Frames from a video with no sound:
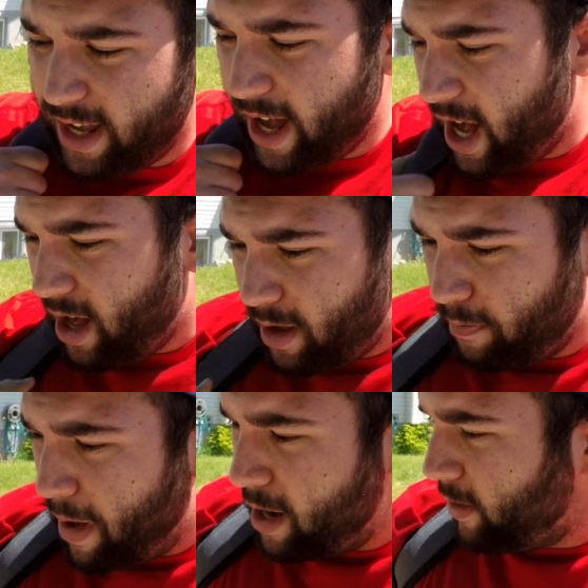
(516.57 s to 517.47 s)

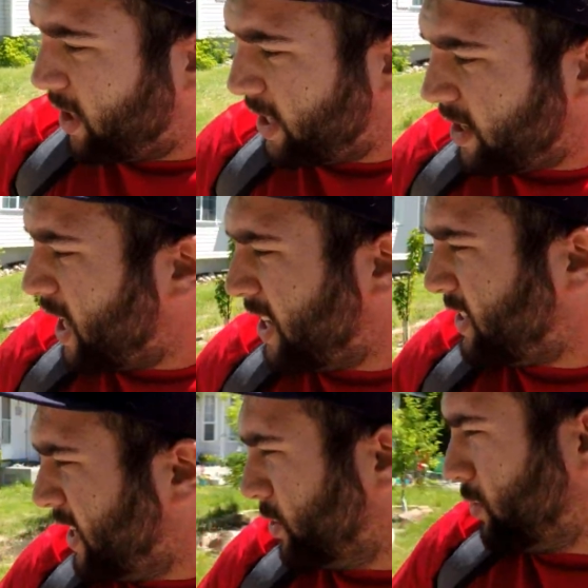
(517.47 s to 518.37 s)
Battery cut out last
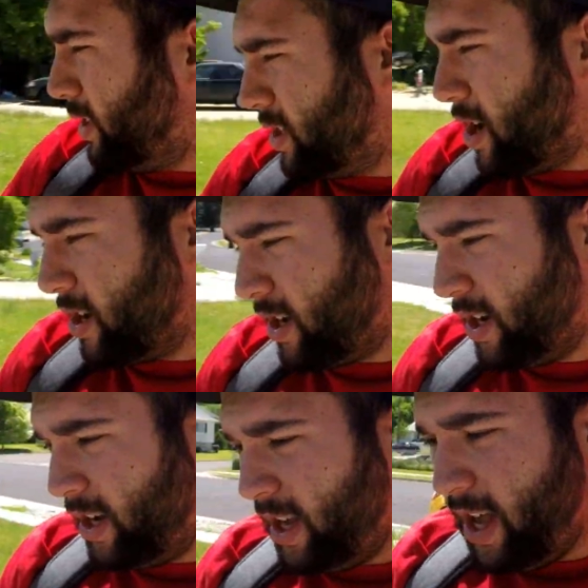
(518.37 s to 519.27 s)
night, it was really dark.
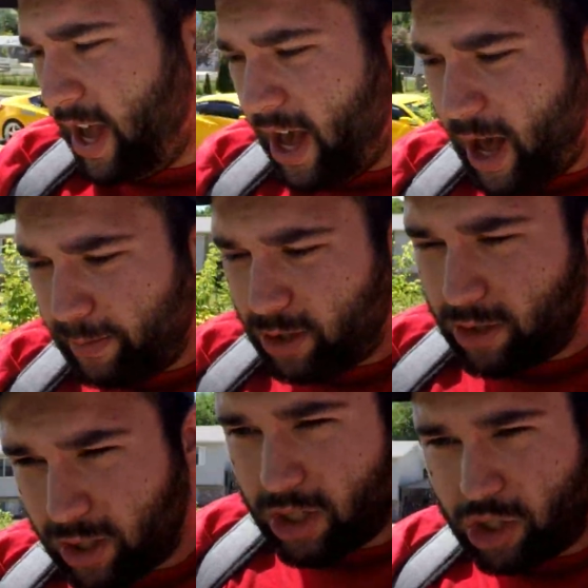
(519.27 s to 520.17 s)
So I'm
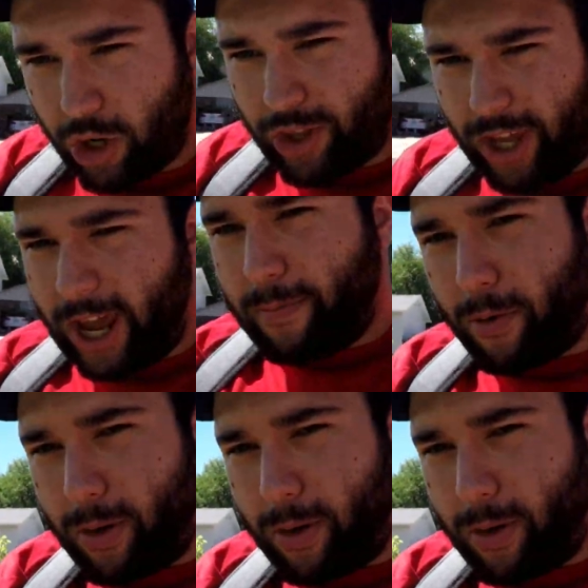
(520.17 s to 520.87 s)
just going to show you the camber